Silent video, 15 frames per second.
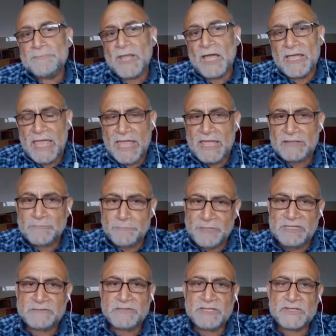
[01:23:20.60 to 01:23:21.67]
I had
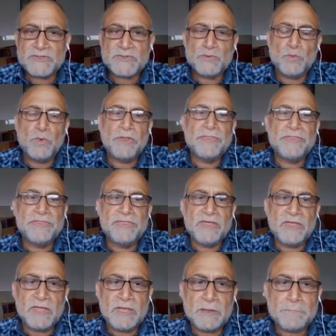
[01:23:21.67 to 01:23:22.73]
meetings with
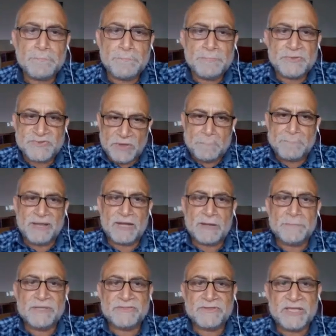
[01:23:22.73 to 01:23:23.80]
some
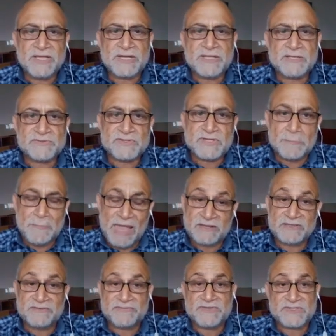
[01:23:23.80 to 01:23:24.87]
parliamentarians, some
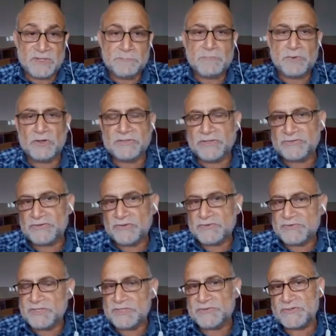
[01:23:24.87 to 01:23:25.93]
activists, some
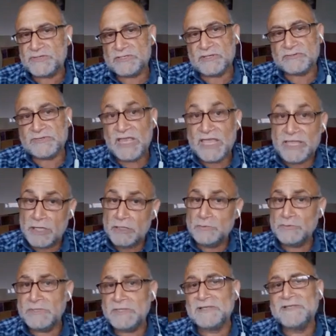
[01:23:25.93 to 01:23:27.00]
politicians, etc.,
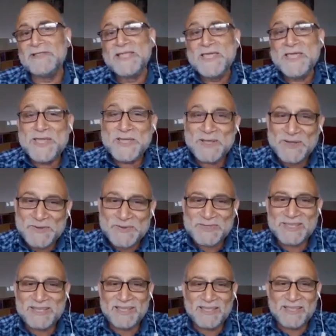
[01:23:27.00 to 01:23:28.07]
including
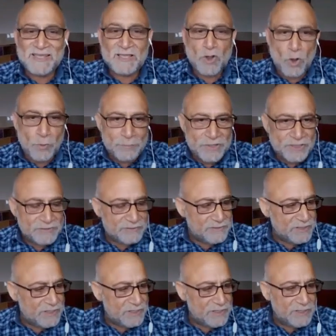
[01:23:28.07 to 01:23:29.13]
Comrade
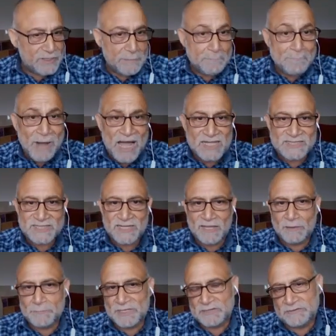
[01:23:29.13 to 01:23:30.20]

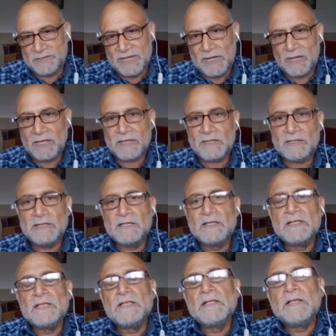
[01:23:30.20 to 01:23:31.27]
Mandla Mandela,
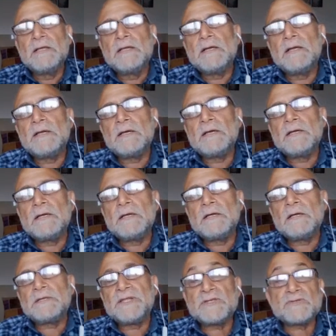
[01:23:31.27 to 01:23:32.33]

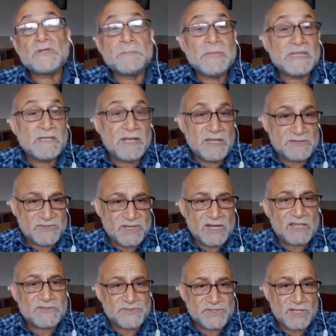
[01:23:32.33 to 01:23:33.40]
Nelson Mandela's
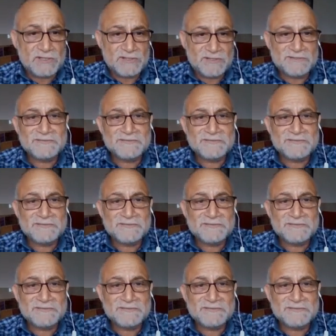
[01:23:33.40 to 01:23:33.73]
grandson.